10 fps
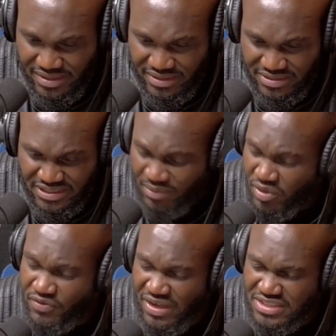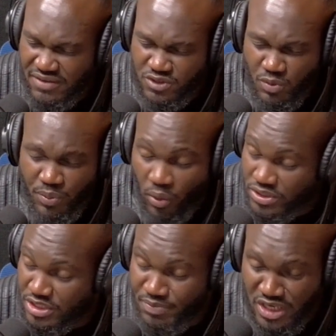Some of us have
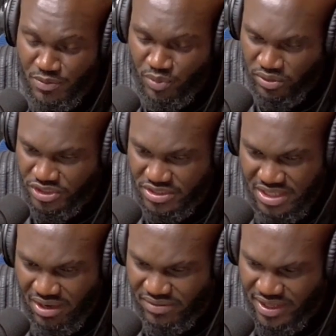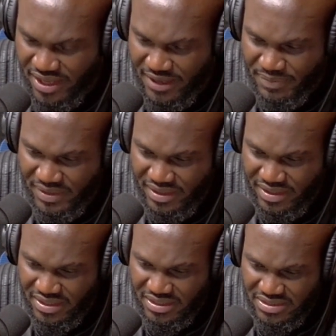supported many projects out there.
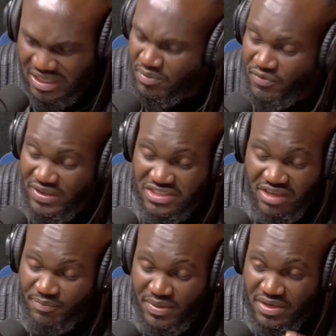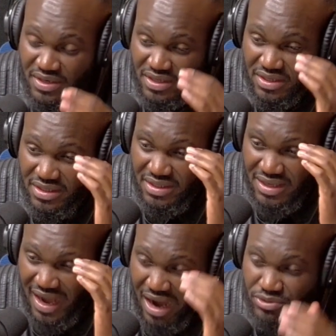Some of us have been
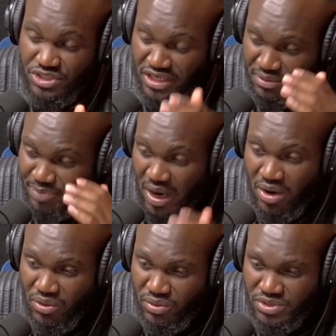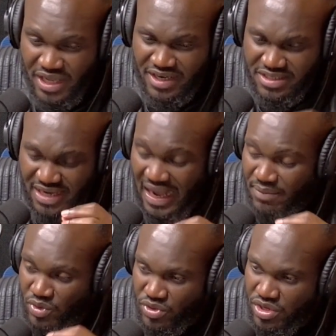out and about.
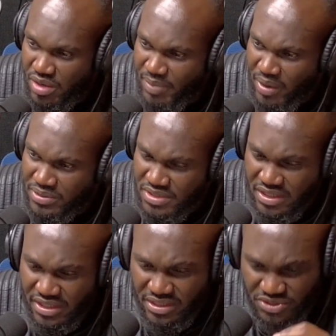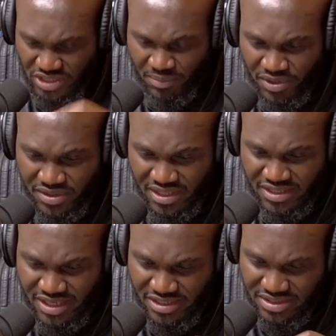Anytime you hear about somebody that
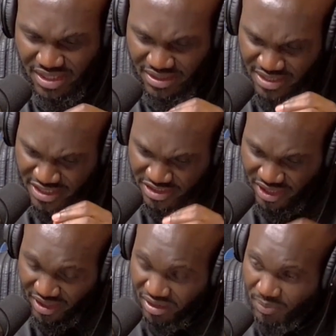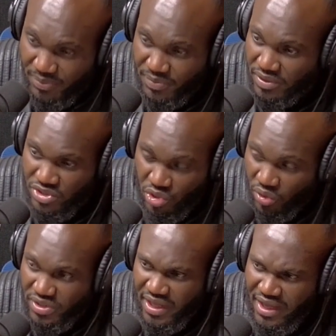need that needs help,
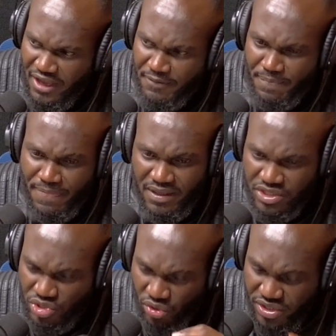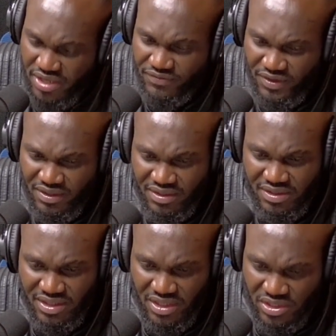you're there. You're giving.
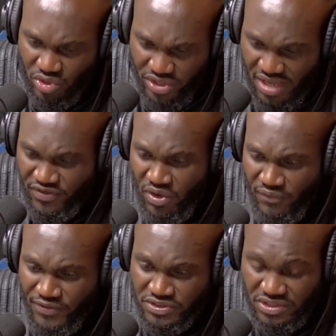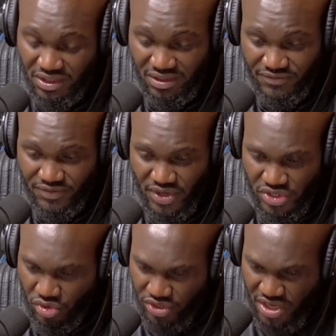You're giving of yourself.
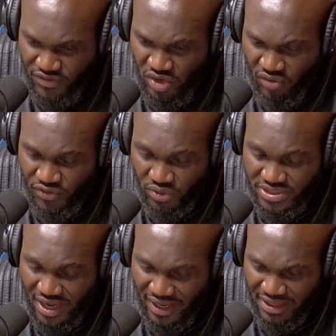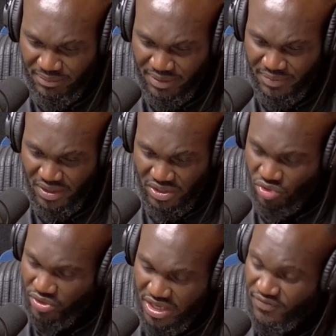You're giving of your time.
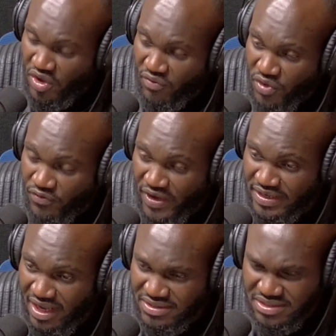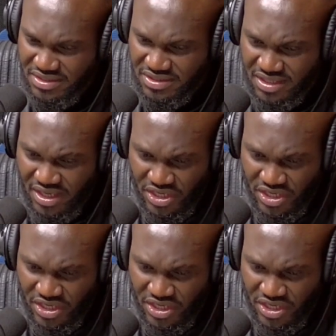You're giving of your finances.